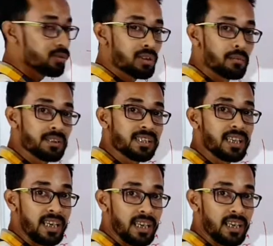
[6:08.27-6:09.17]
come as
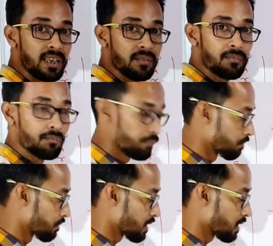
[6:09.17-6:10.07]
a.
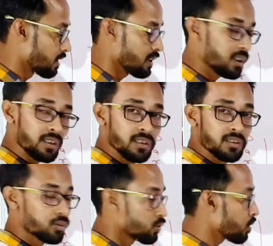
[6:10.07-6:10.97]
Okay?
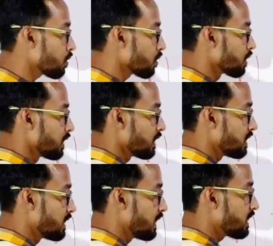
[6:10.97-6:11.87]
So
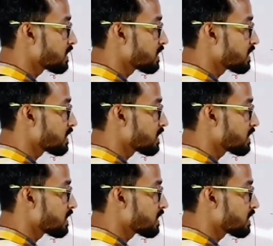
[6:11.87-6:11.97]
these